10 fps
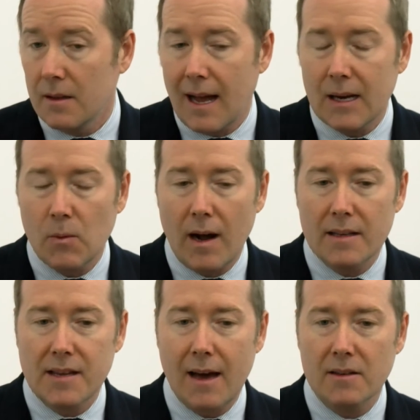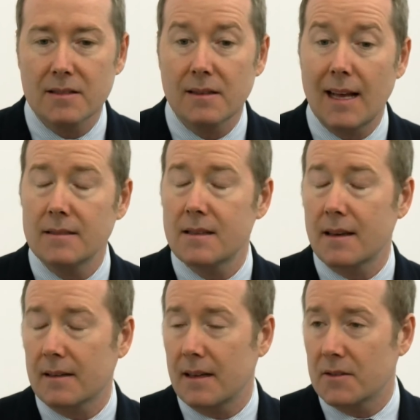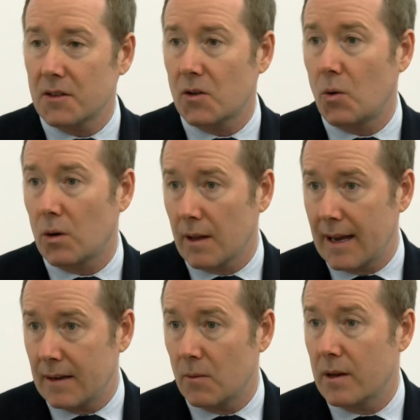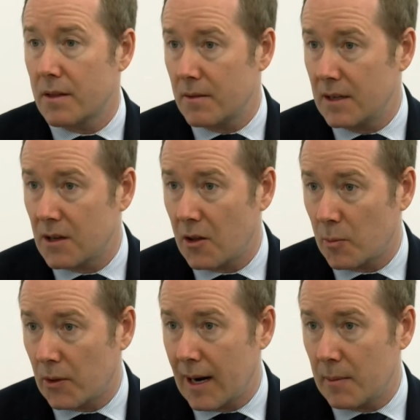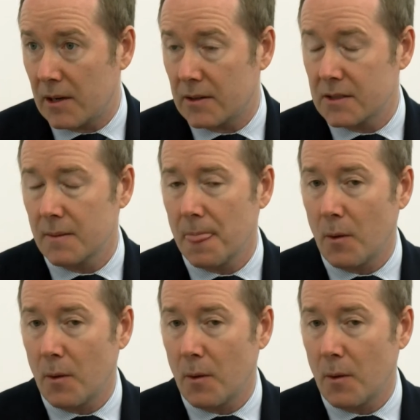Likewise, how does lens thickness correlate with these other parameters?